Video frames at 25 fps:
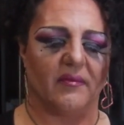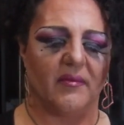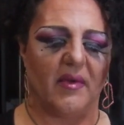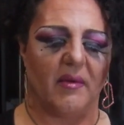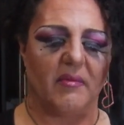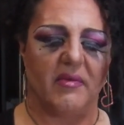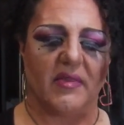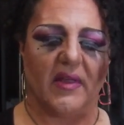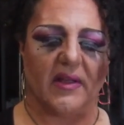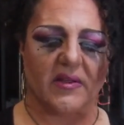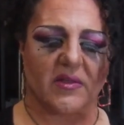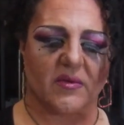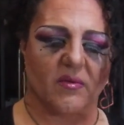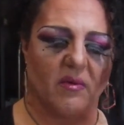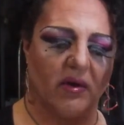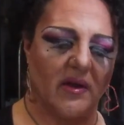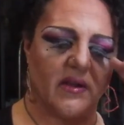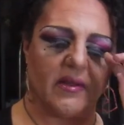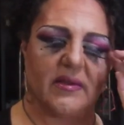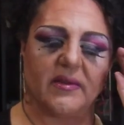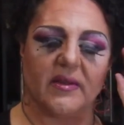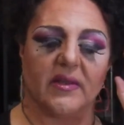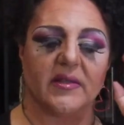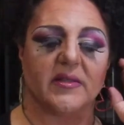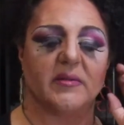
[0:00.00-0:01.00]
maybe that's
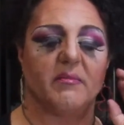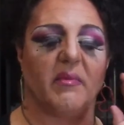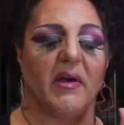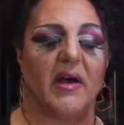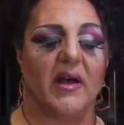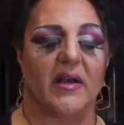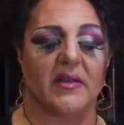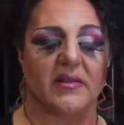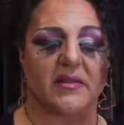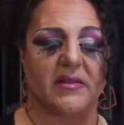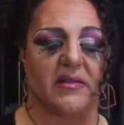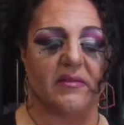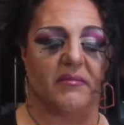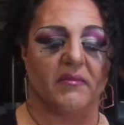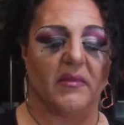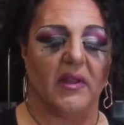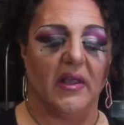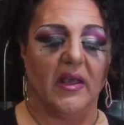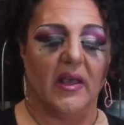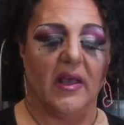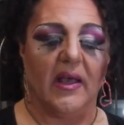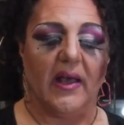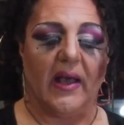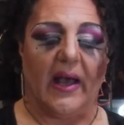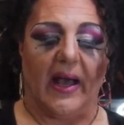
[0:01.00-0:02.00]
why they're sparse.
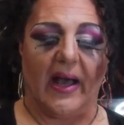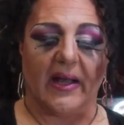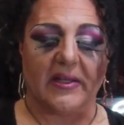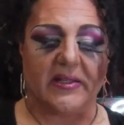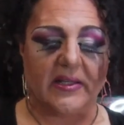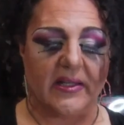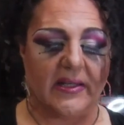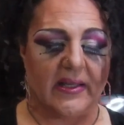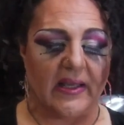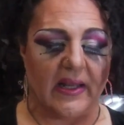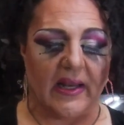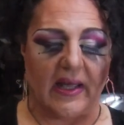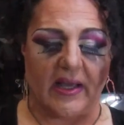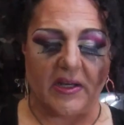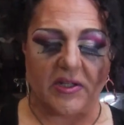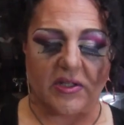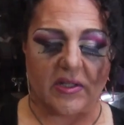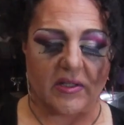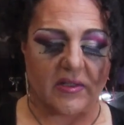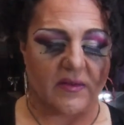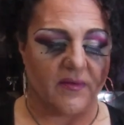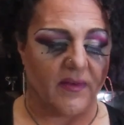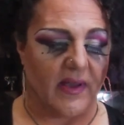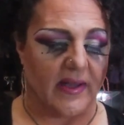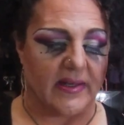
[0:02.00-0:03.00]

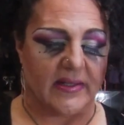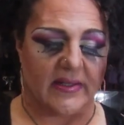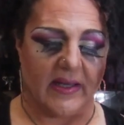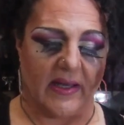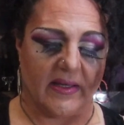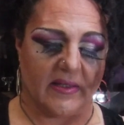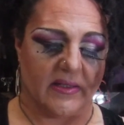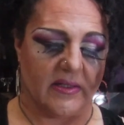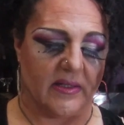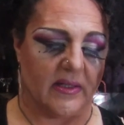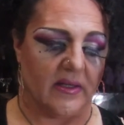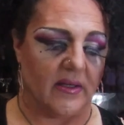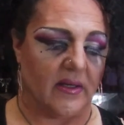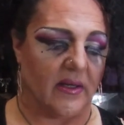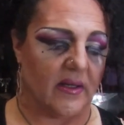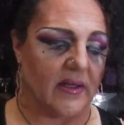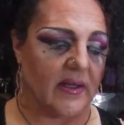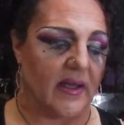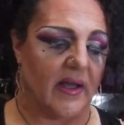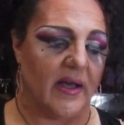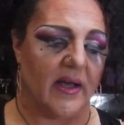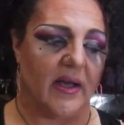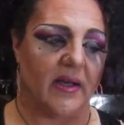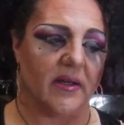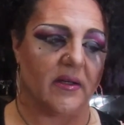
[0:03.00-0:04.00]
Articulation's fantastic. I
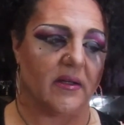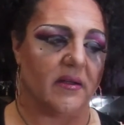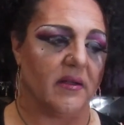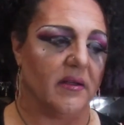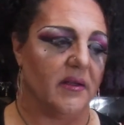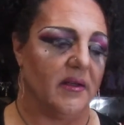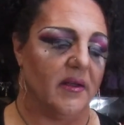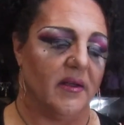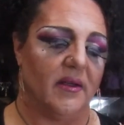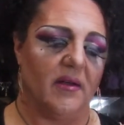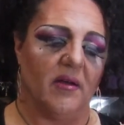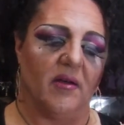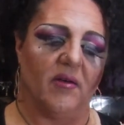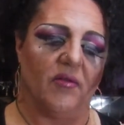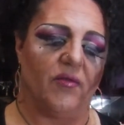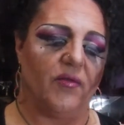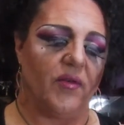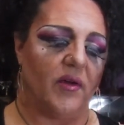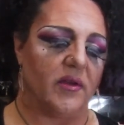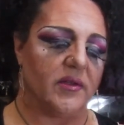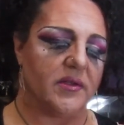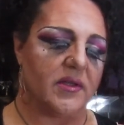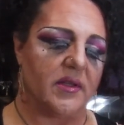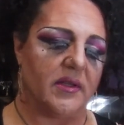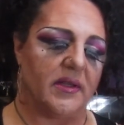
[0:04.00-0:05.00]
can't
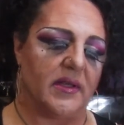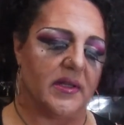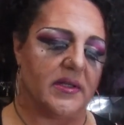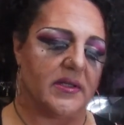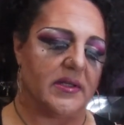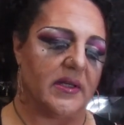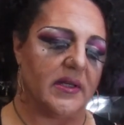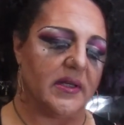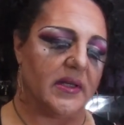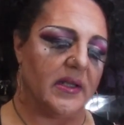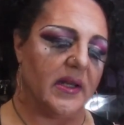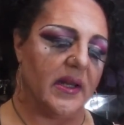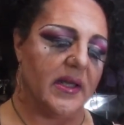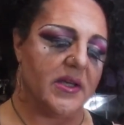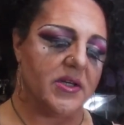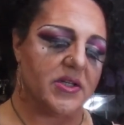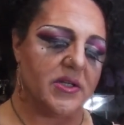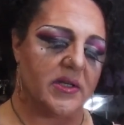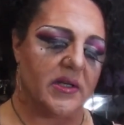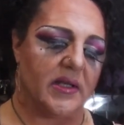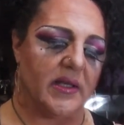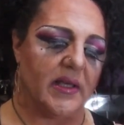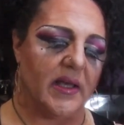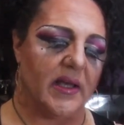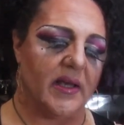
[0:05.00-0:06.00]
falter the
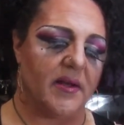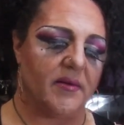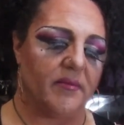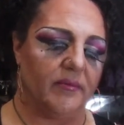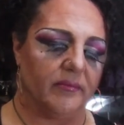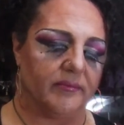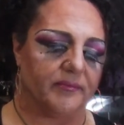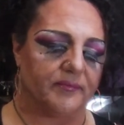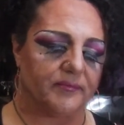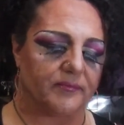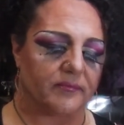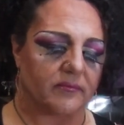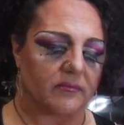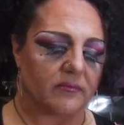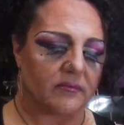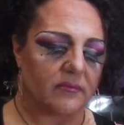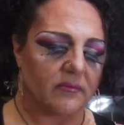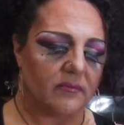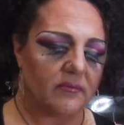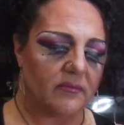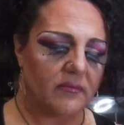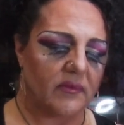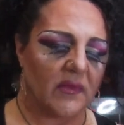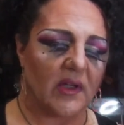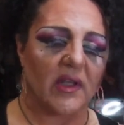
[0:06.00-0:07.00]
articulation again,
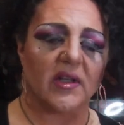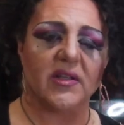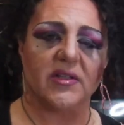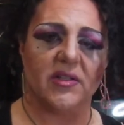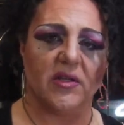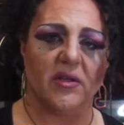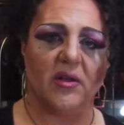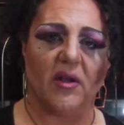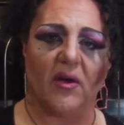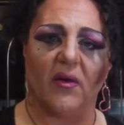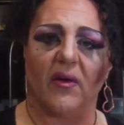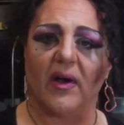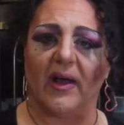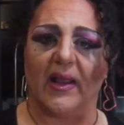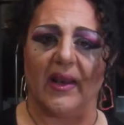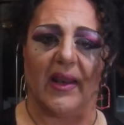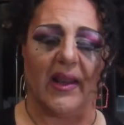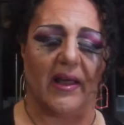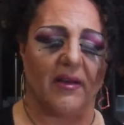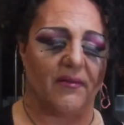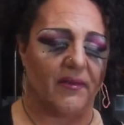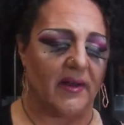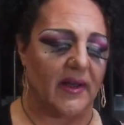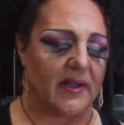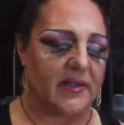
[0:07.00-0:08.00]
because you know I
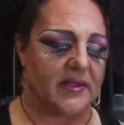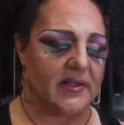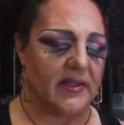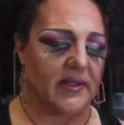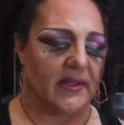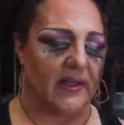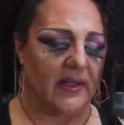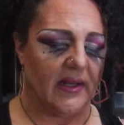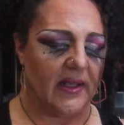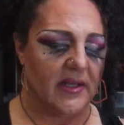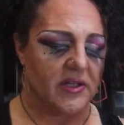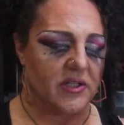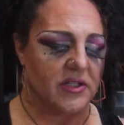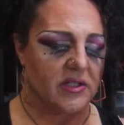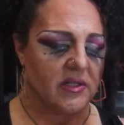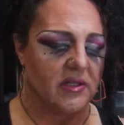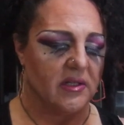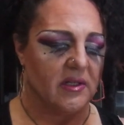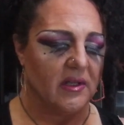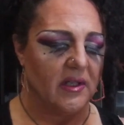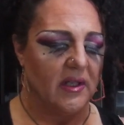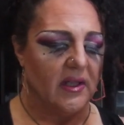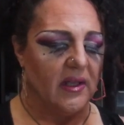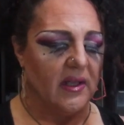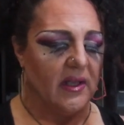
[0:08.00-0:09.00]
love
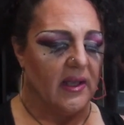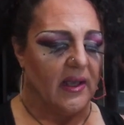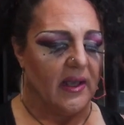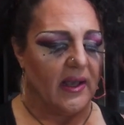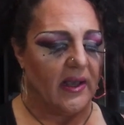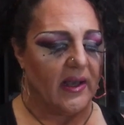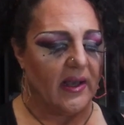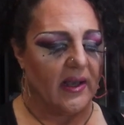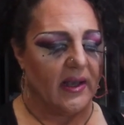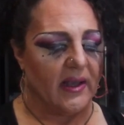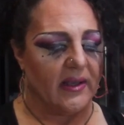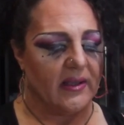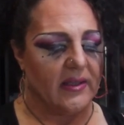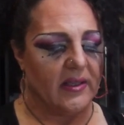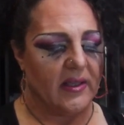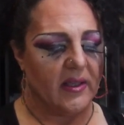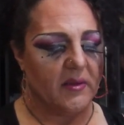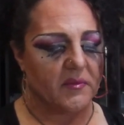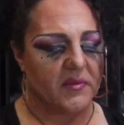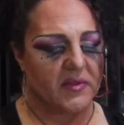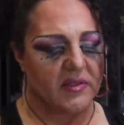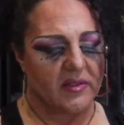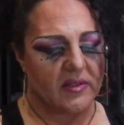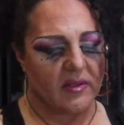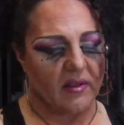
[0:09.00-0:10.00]
articulation.
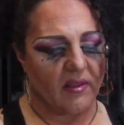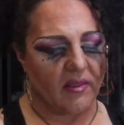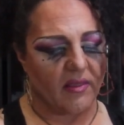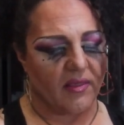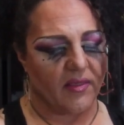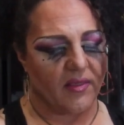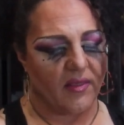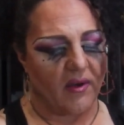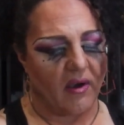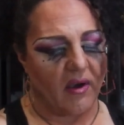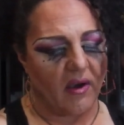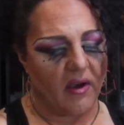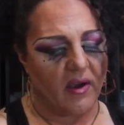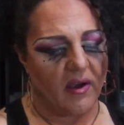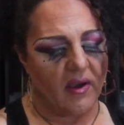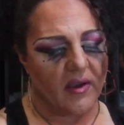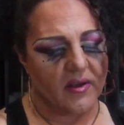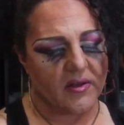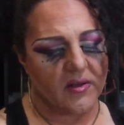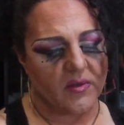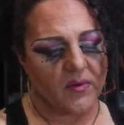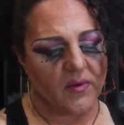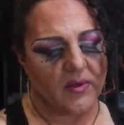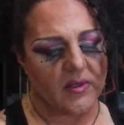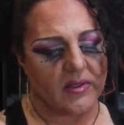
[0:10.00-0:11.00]
Hips,
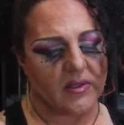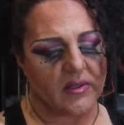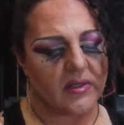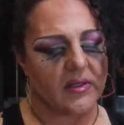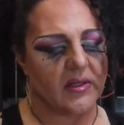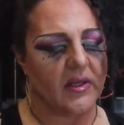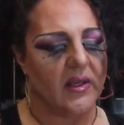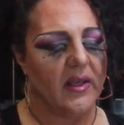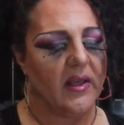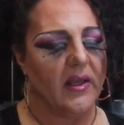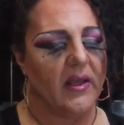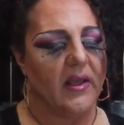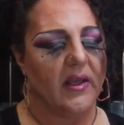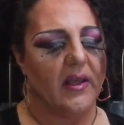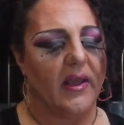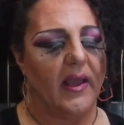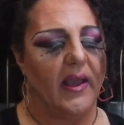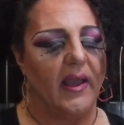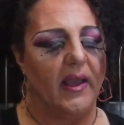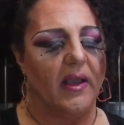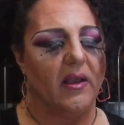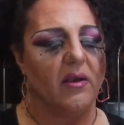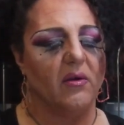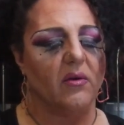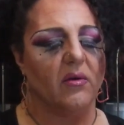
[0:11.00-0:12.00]
thigh twist,
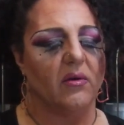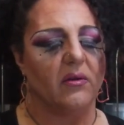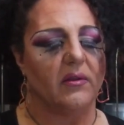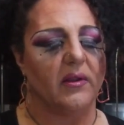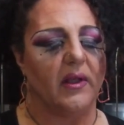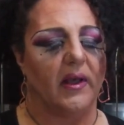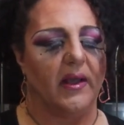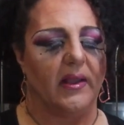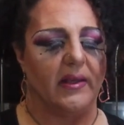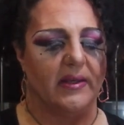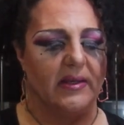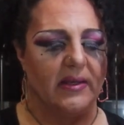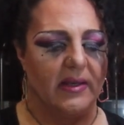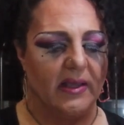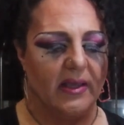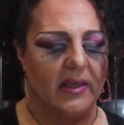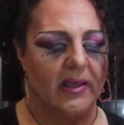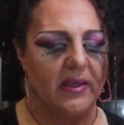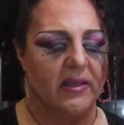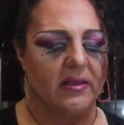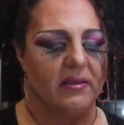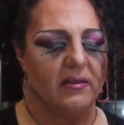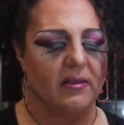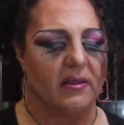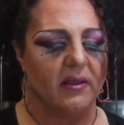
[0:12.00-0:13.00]
ankle,
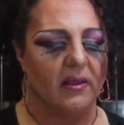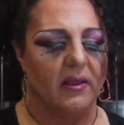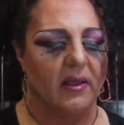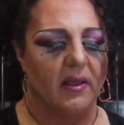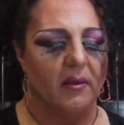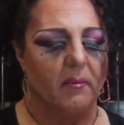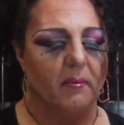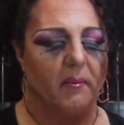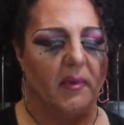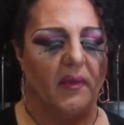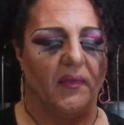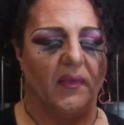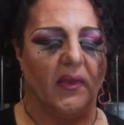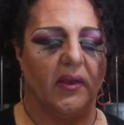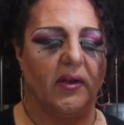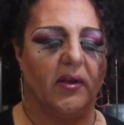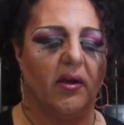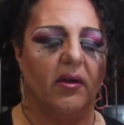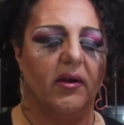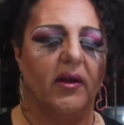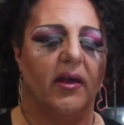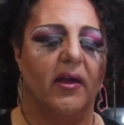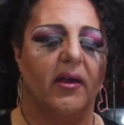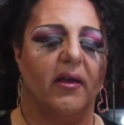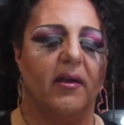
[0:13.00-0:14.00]
knee, but they
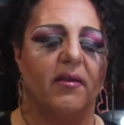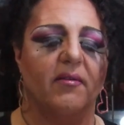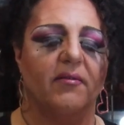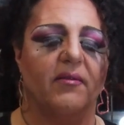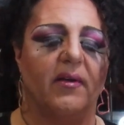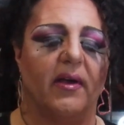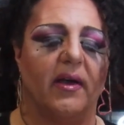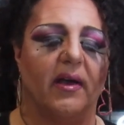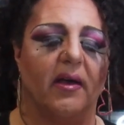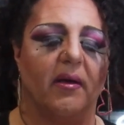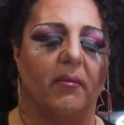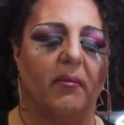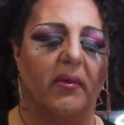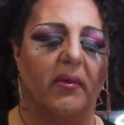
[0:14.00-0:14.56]
don't have